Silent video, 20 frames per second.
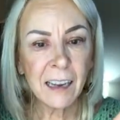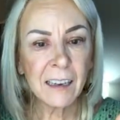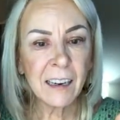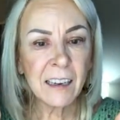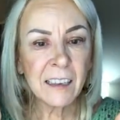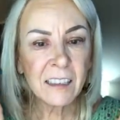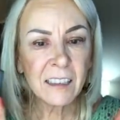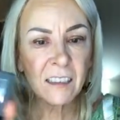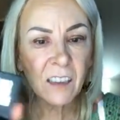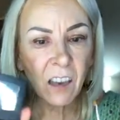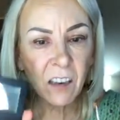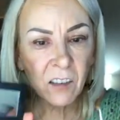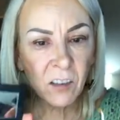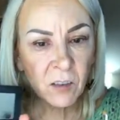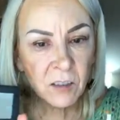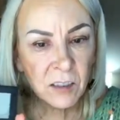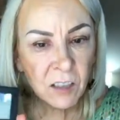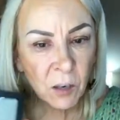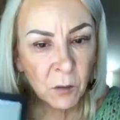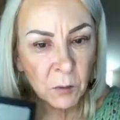And I just thought,
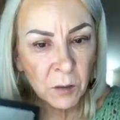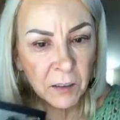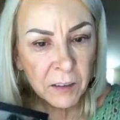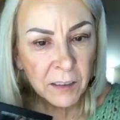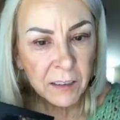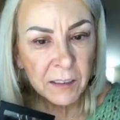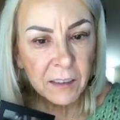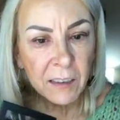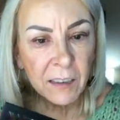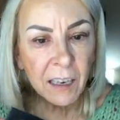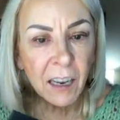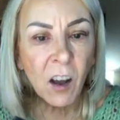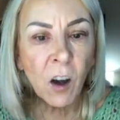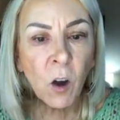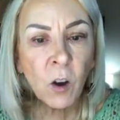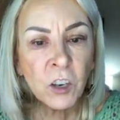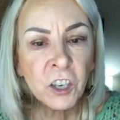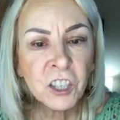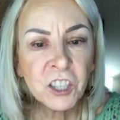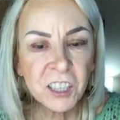no, it's not worth it.
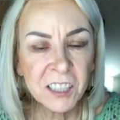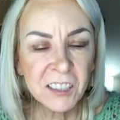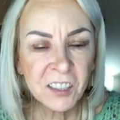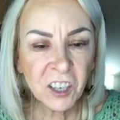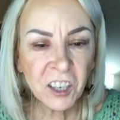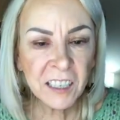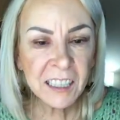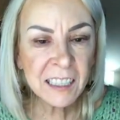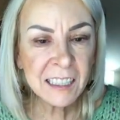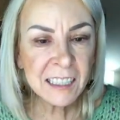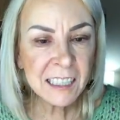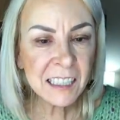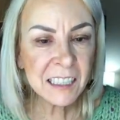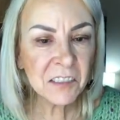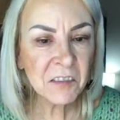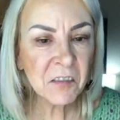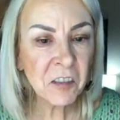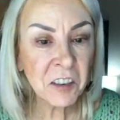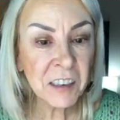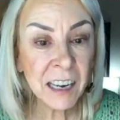Oh, you're just starting
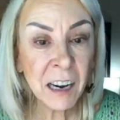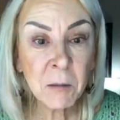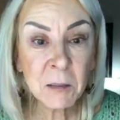season four.